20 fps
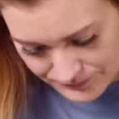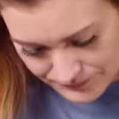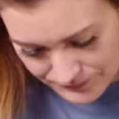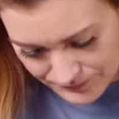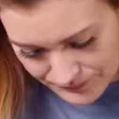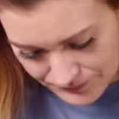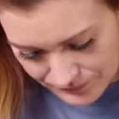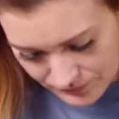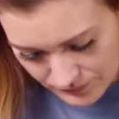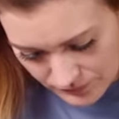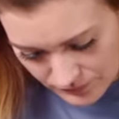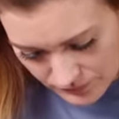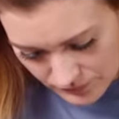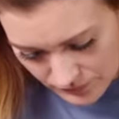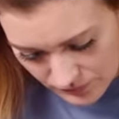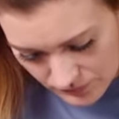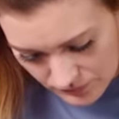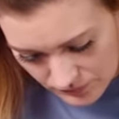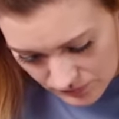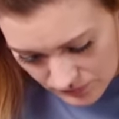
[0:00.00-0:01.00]

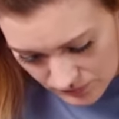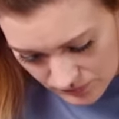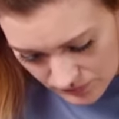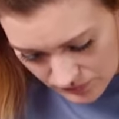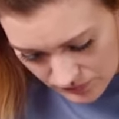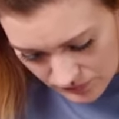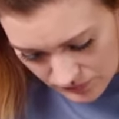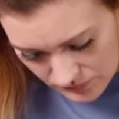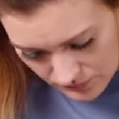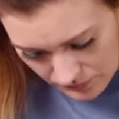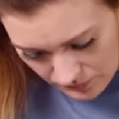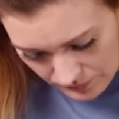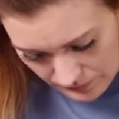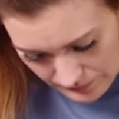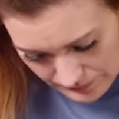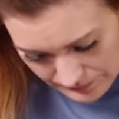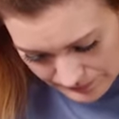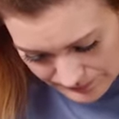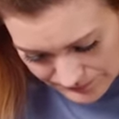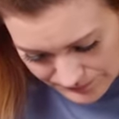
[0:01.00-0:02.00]

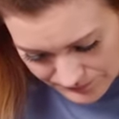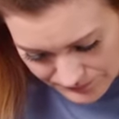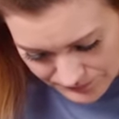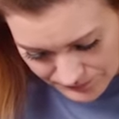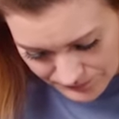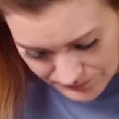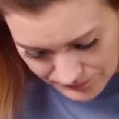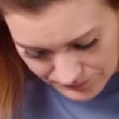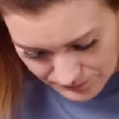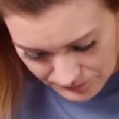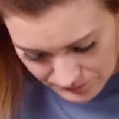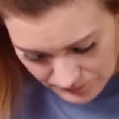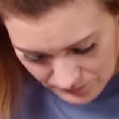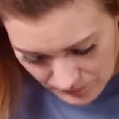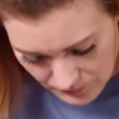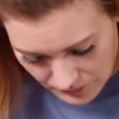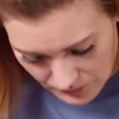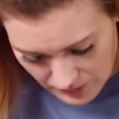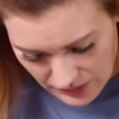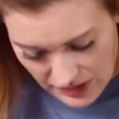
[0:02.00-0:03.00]

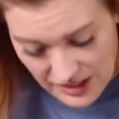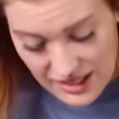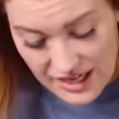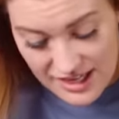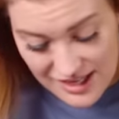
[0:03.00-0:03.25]
(not speaking)